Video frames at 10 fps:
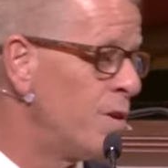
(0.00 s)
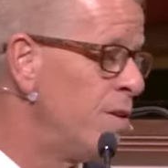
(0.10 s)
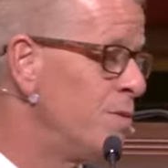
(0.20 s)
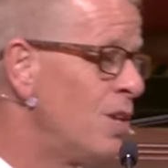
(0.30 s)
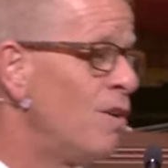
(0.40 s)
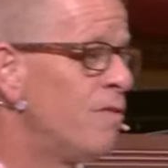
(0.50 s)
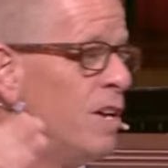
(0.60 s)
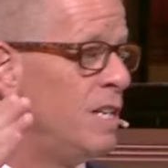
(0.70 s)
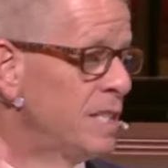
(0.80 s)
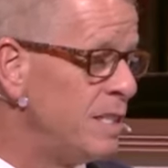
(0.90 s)
with himself.
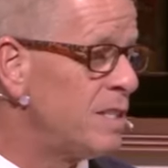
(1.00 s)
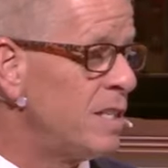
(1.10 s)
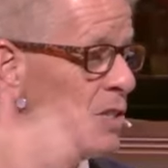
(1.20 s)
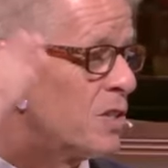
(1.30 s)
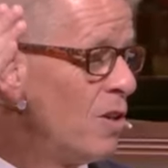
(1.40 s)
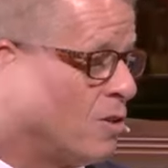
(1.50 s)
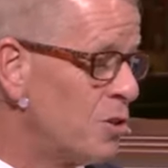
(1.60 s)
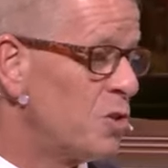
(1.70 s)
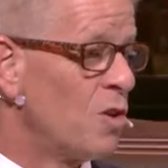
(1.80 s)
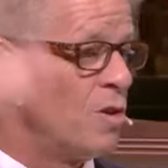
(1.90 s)
His instincts are to
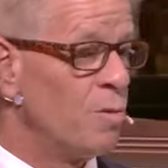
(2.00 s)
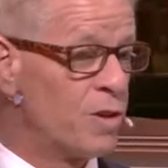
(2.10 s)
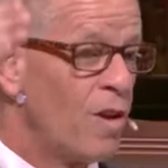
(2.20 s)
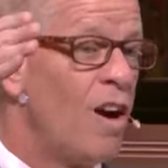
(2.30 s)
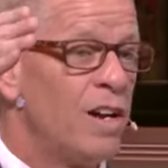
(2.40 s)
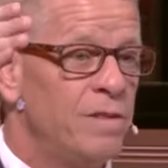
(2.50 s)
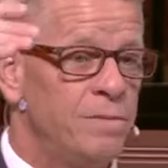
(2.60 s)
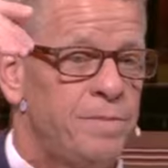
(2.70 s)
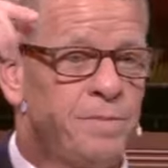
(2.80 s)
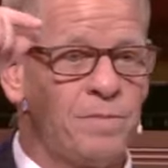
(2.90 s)
start with God.
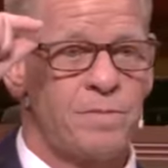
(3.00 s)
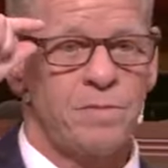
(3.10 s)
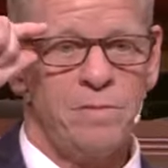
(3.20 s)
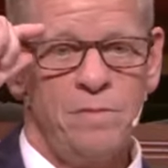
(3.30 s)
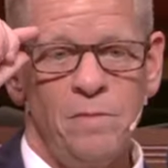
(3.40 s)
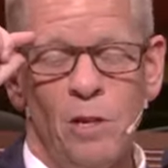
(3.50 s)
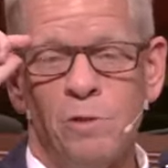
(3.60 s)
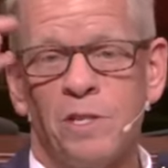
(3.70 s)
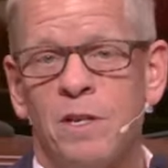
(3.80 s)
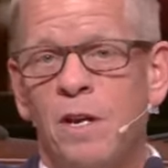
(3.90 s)
There
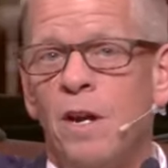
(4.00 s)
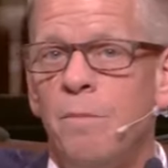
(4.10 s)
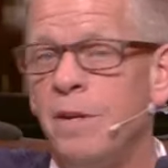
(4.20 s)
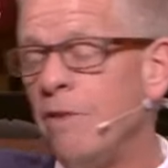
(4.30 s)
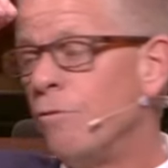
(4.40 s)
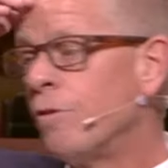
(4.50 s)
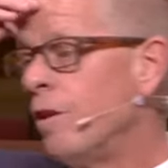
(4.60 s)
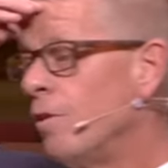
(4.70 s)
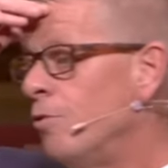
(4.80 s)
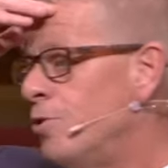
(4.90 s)
was a medieval
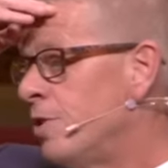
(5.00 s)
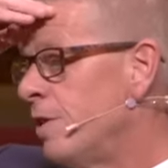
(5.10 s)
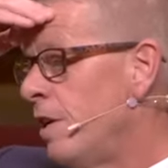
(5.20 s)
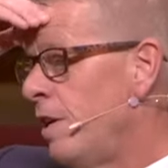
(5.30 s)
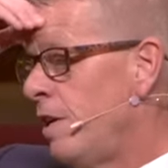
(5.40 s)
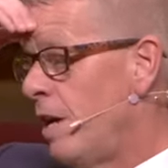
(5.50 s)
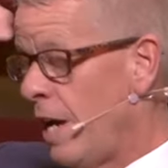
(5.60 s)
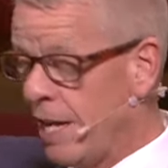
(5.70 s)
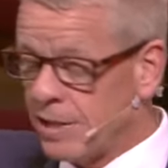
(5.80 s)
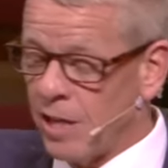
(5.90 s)
theologian, uh,
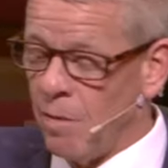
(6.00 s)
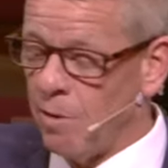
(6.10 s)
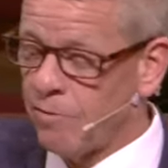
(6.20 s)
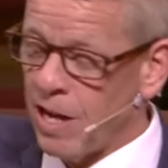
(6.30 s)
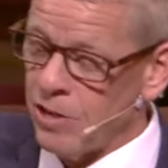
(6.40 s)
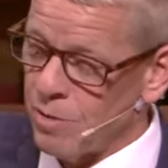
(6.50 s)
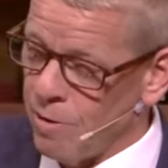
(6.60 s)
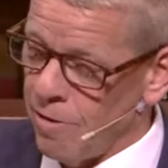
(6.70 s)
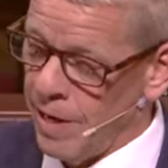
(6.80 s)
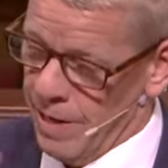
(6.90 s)
Anselm of
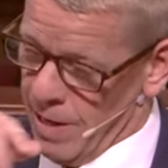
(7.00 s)
Canterbury,